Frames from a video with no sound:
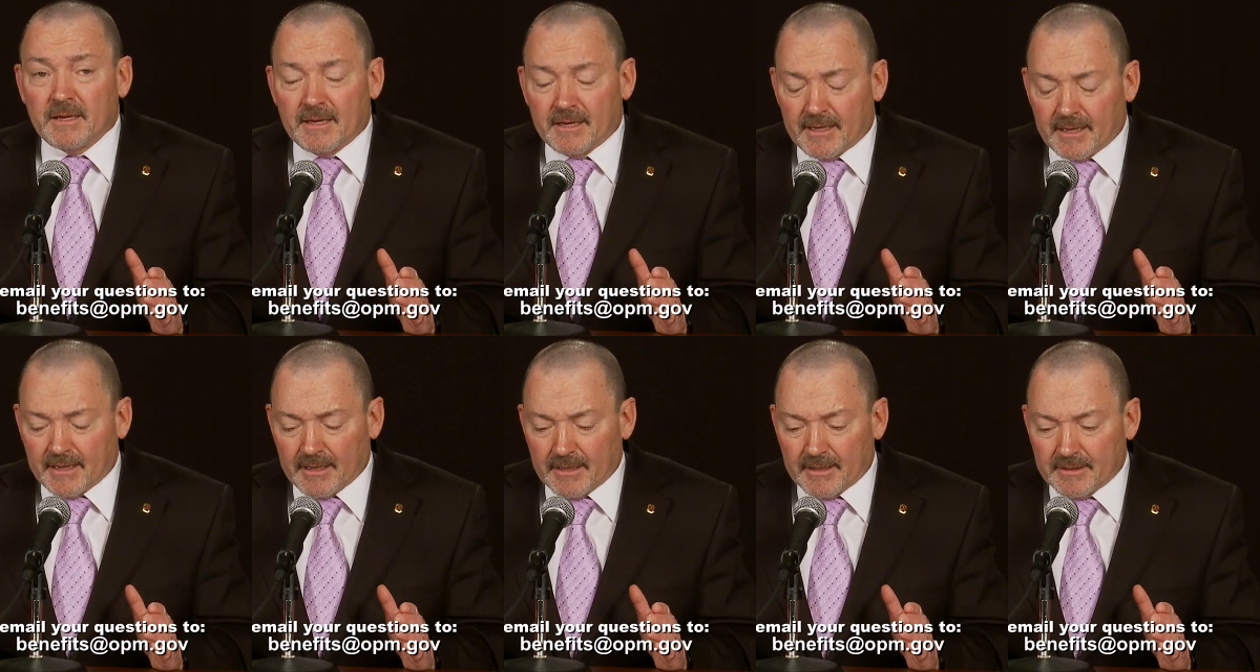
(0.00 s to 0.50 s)

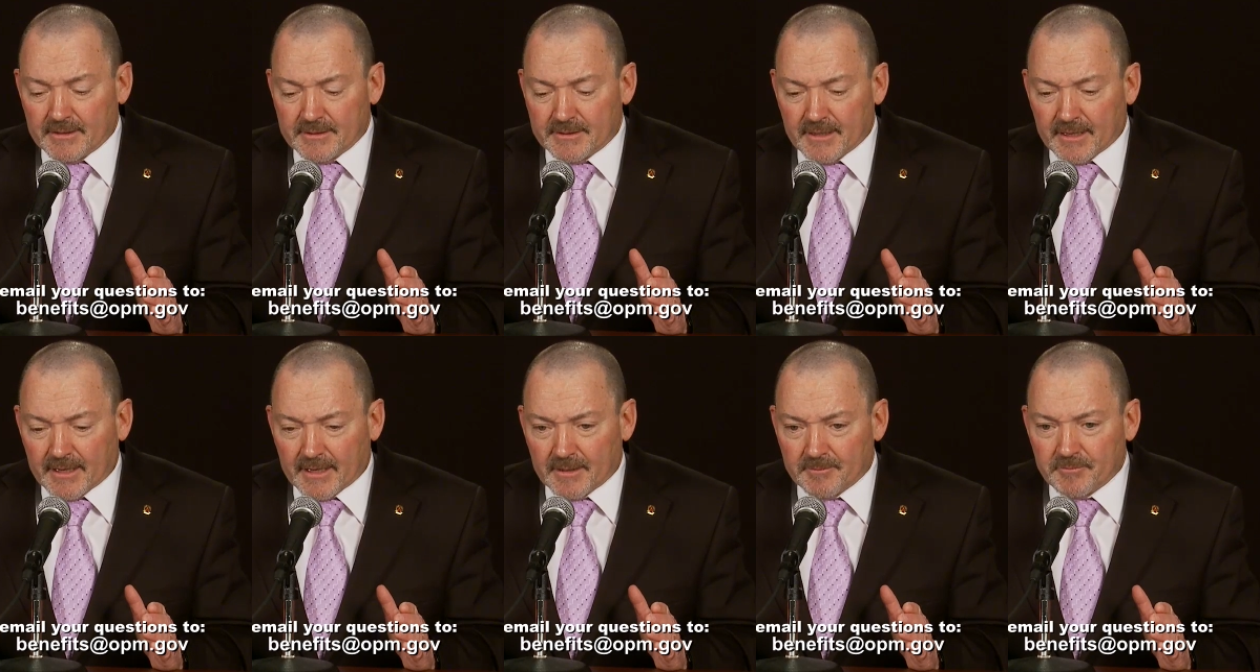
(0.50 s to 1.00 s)
And
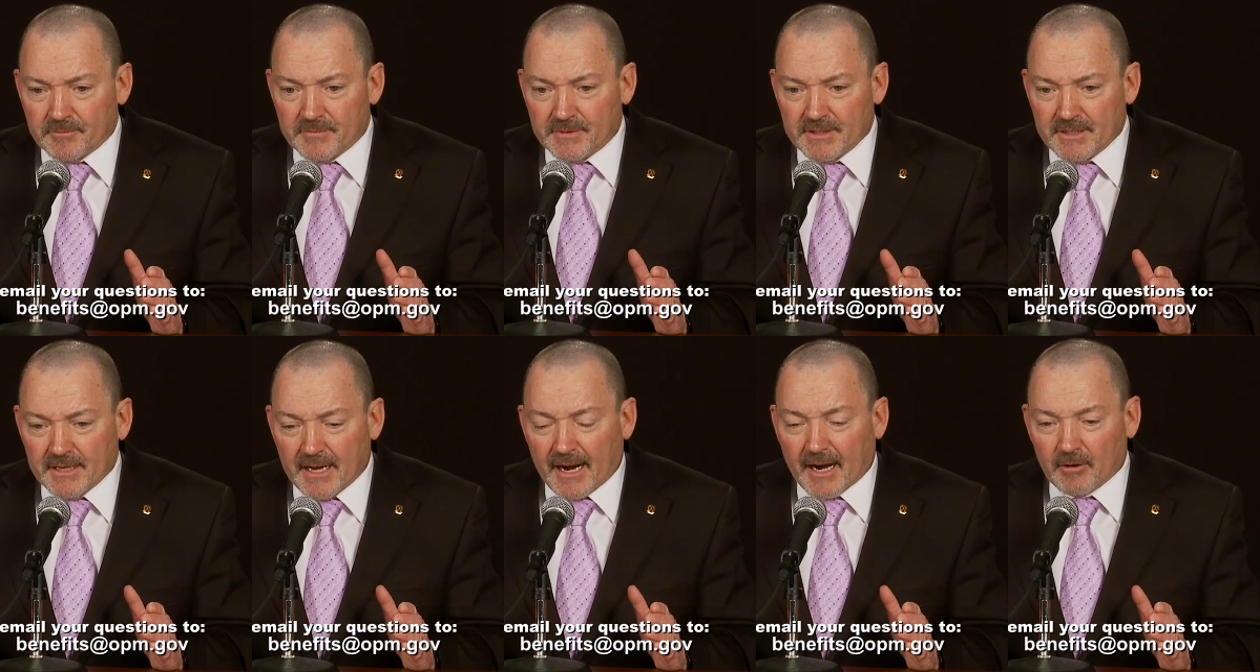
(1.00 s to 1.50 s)

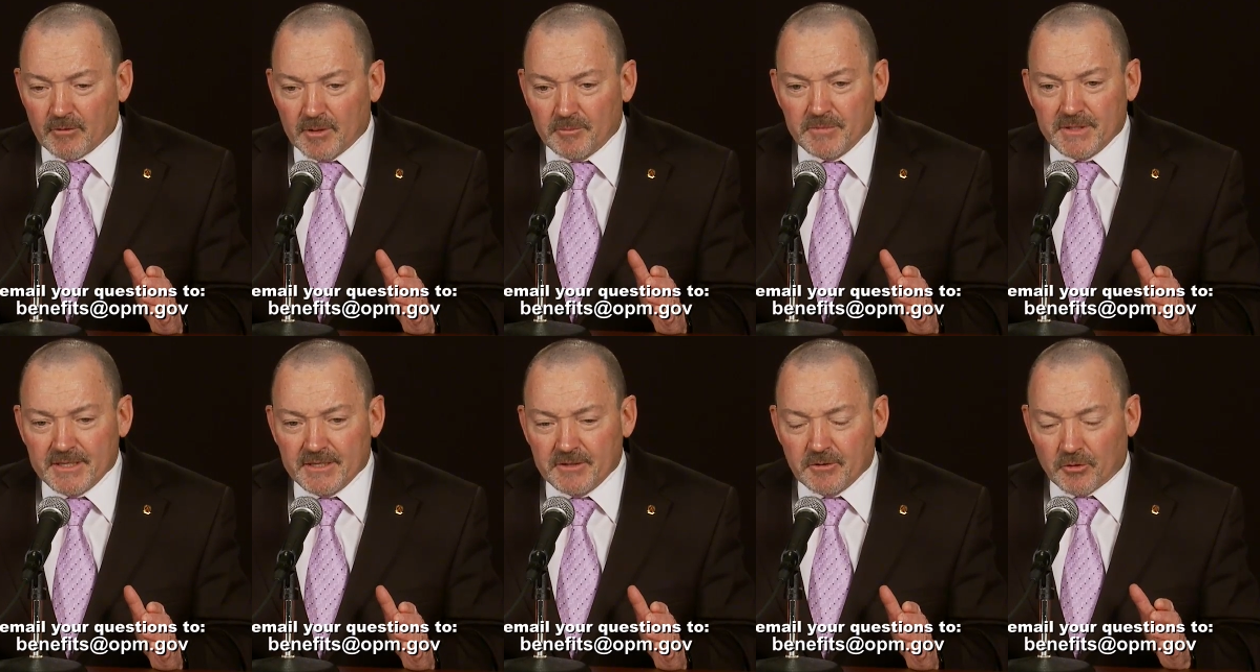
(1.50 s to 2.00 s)
the
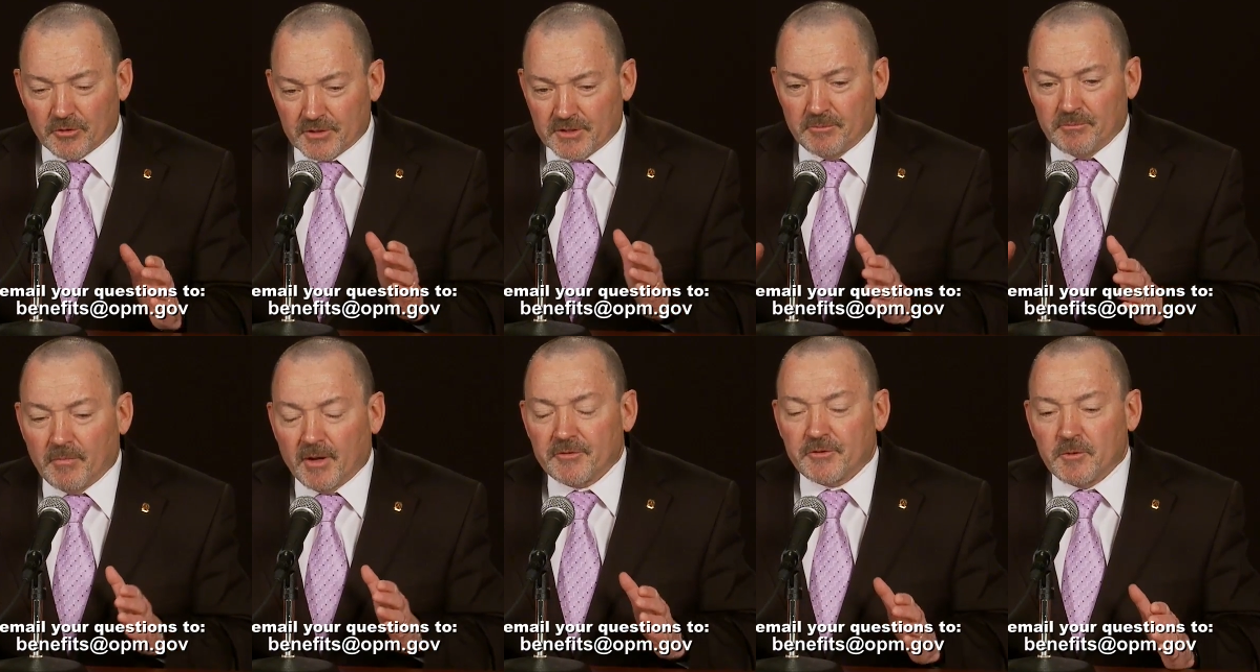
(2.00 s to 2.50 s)
RMD or the
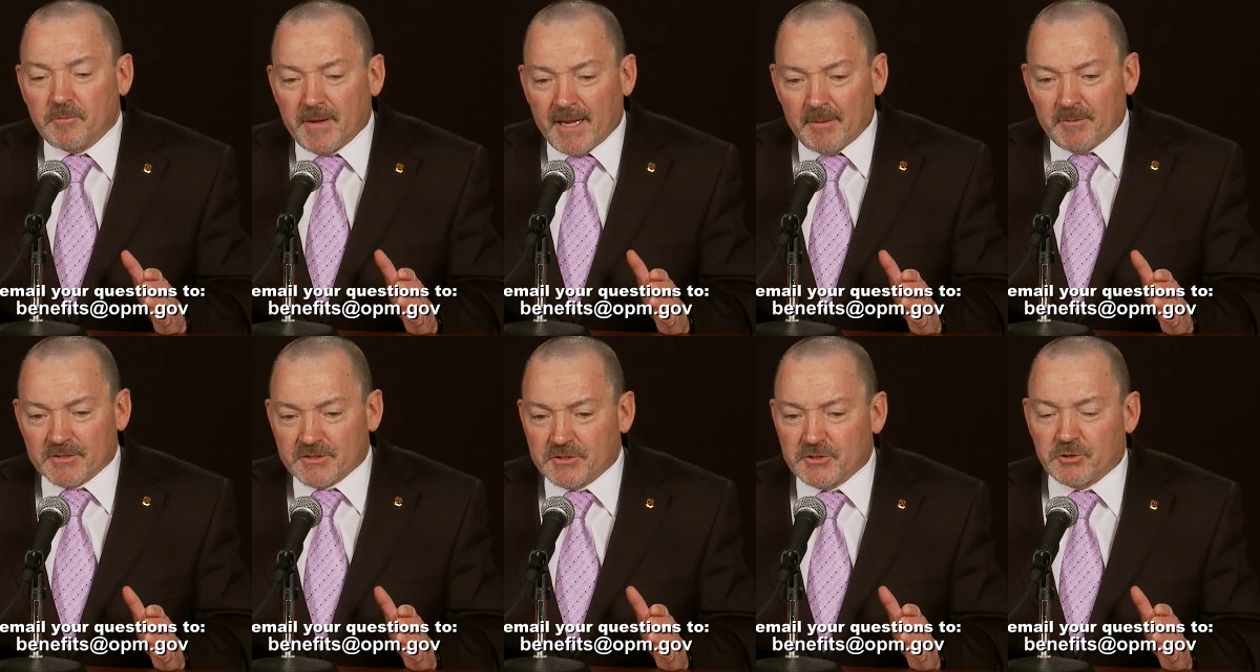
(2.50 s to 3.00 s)
monthly
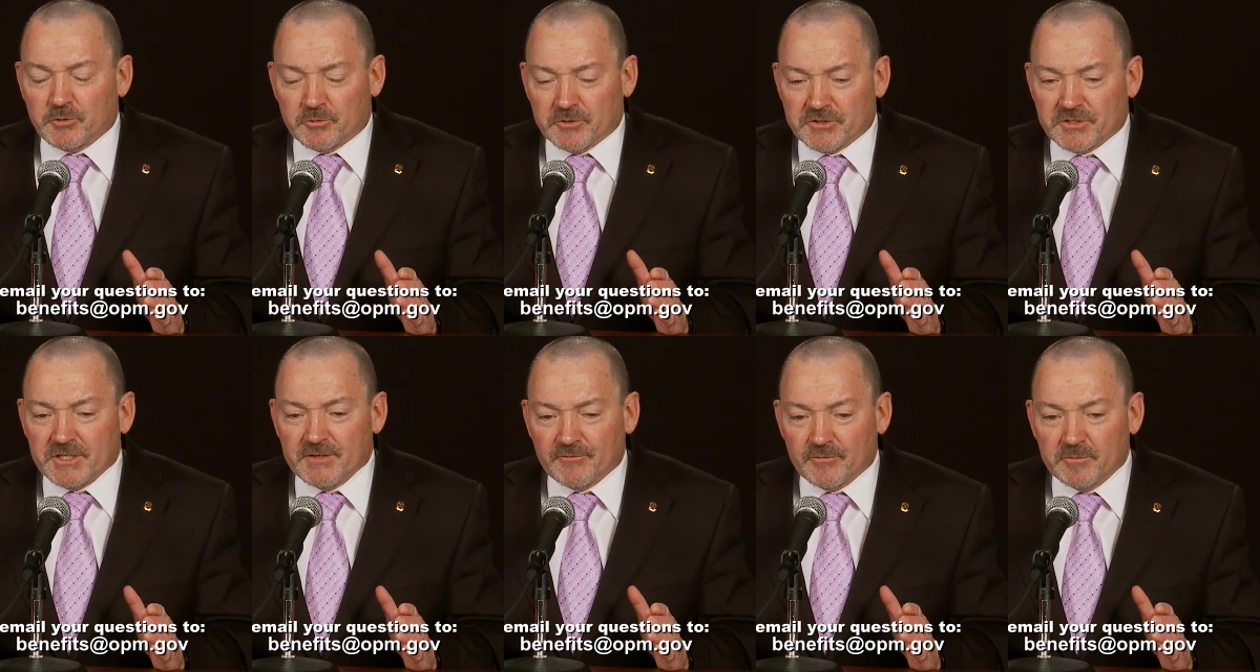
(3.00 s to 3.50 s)
payments that you
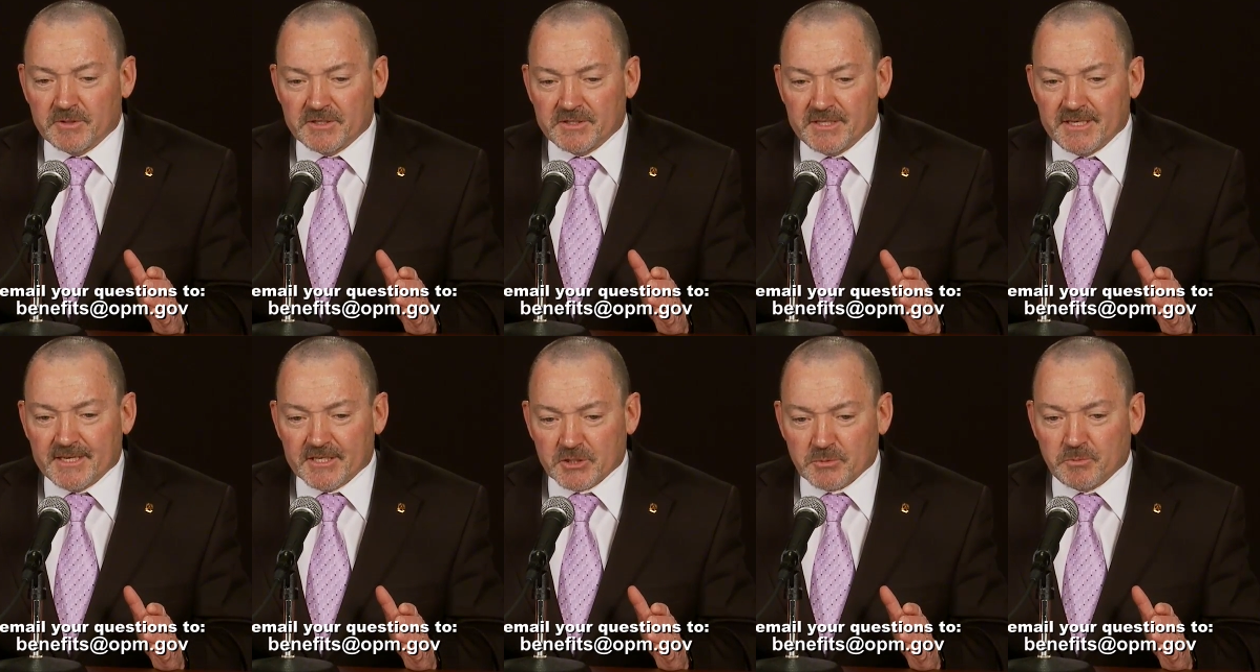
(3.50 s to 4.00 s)
receive from the
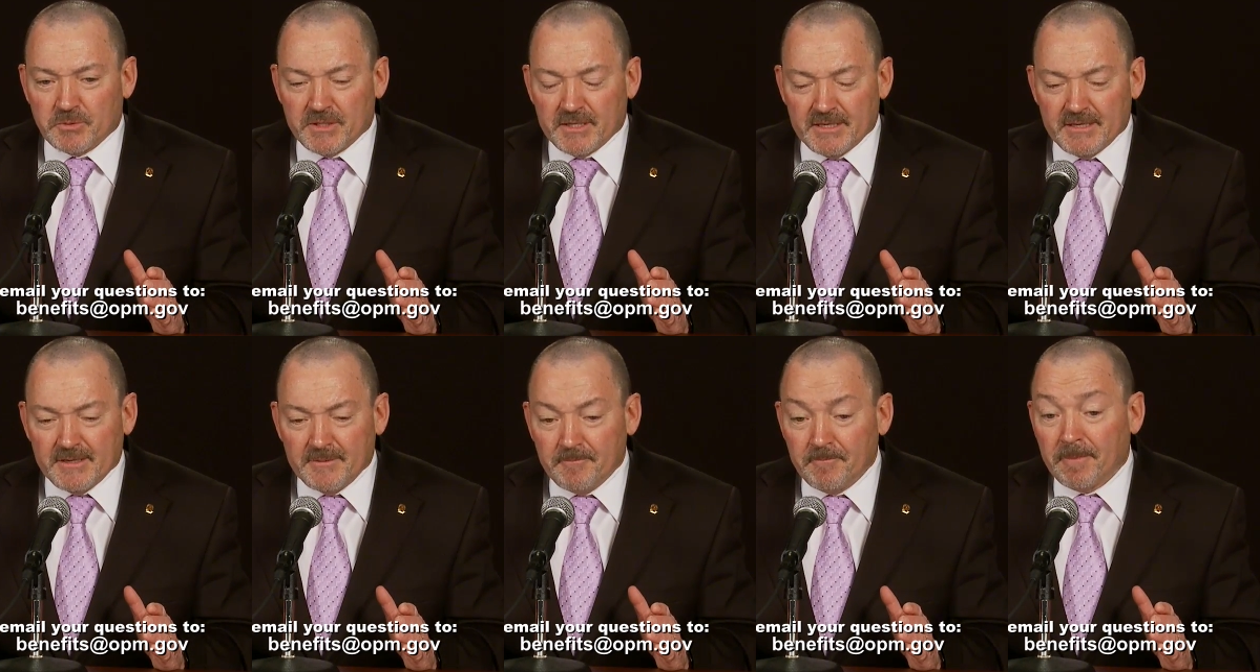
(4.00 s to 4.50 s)

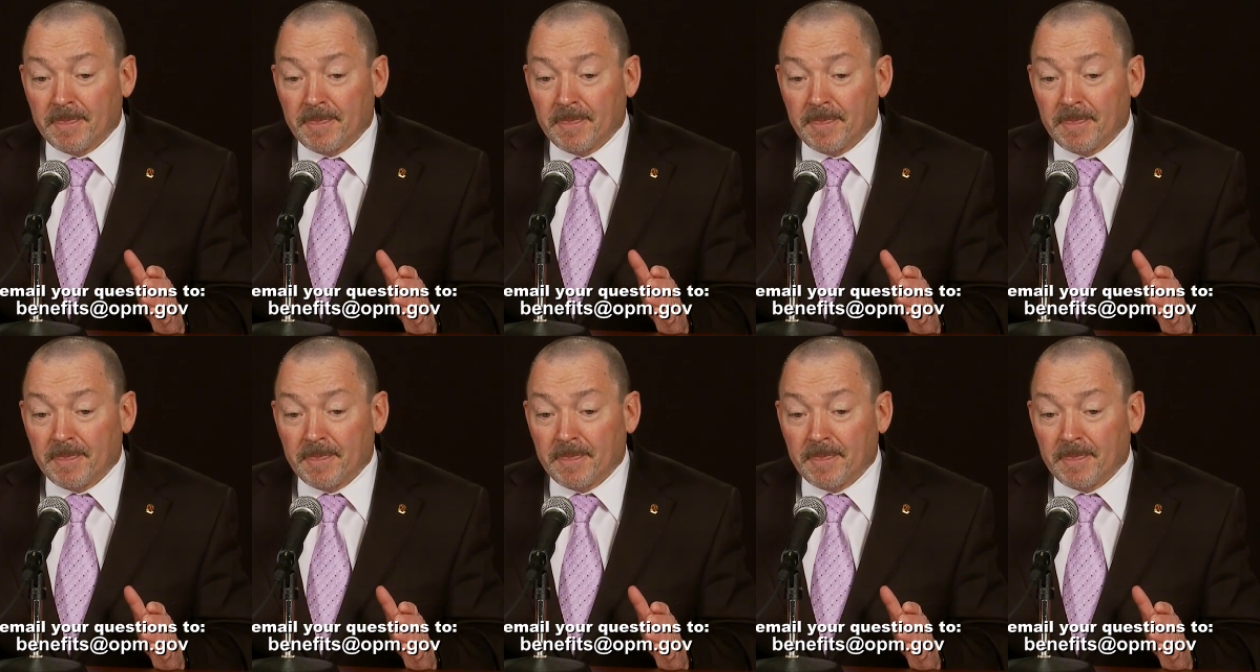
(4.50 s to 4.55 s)
TSP,